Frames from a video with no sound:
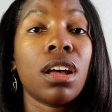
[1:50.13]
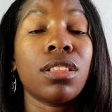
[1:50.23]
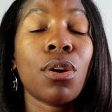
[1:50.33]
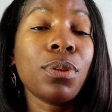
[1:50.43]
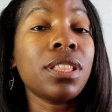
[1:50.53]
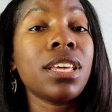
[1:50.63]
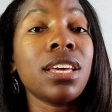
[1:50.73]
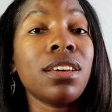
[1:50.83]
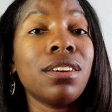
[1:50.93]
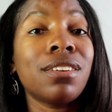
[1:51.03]
The only
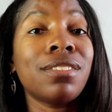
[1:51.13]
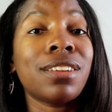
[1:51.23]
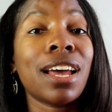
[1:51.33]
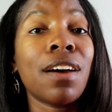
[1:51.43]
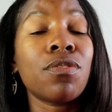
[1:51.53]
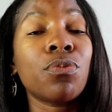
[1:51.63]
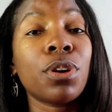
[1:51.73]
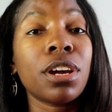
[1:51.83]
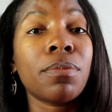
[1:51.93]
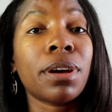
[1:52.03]
thing that I have to
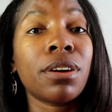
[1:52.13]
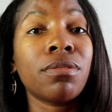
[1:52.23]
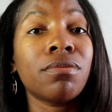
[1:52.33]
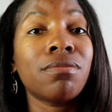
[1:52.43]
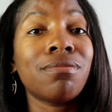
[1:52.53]
worry about